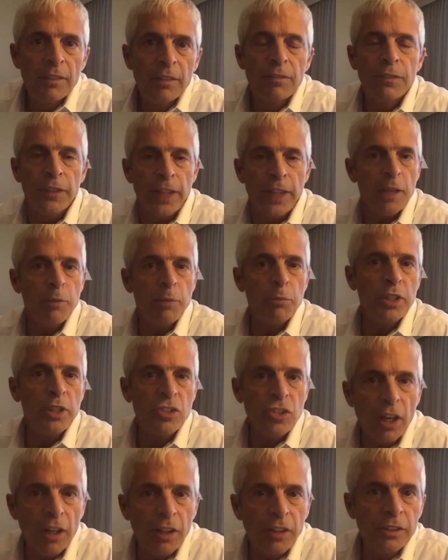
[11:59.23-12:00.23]
flame
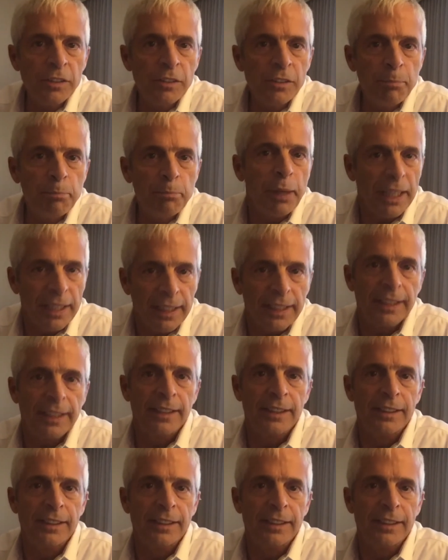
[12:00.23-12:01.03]
retardant bedding?